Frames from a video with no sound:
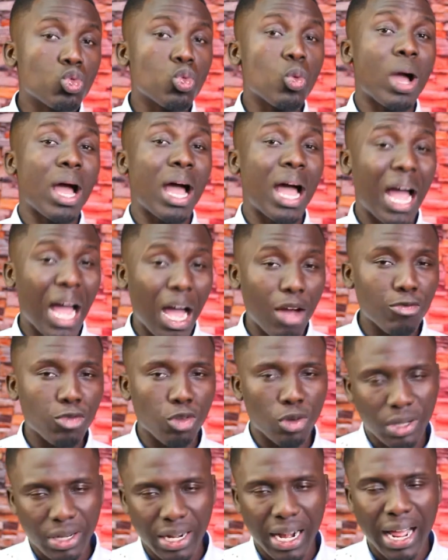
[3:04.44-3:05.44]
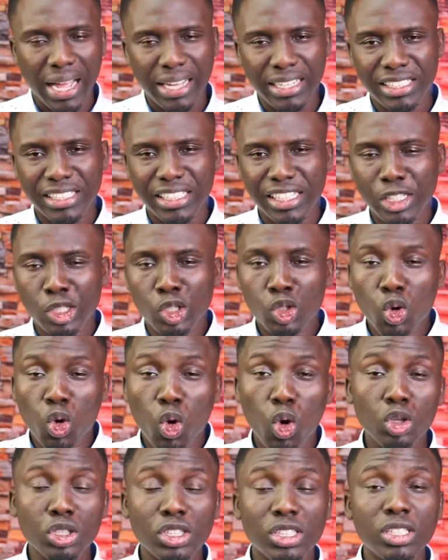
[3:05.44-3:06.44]
you have for Christ is
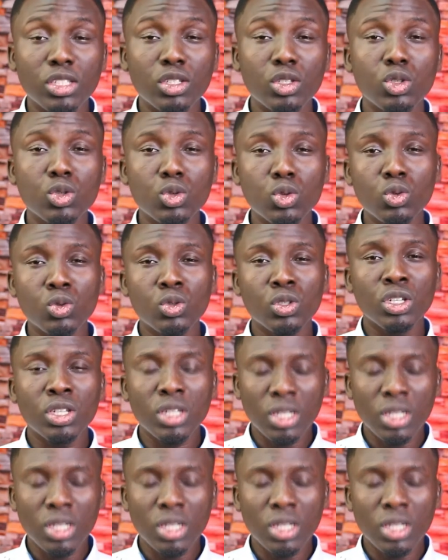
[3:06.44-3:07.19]
causing you